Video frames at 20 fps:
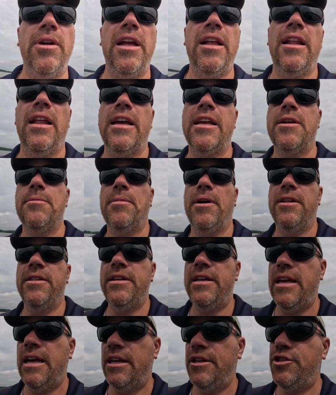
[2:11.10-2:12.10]
what I like about
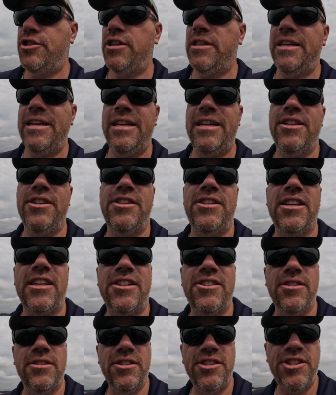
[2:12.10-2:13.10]
the engine is the
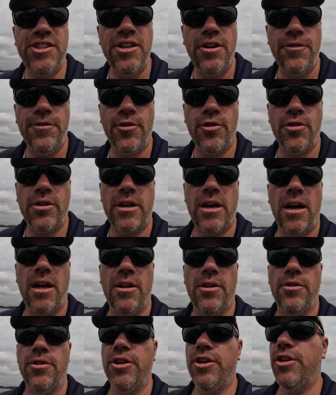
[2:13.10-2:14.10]
silver color.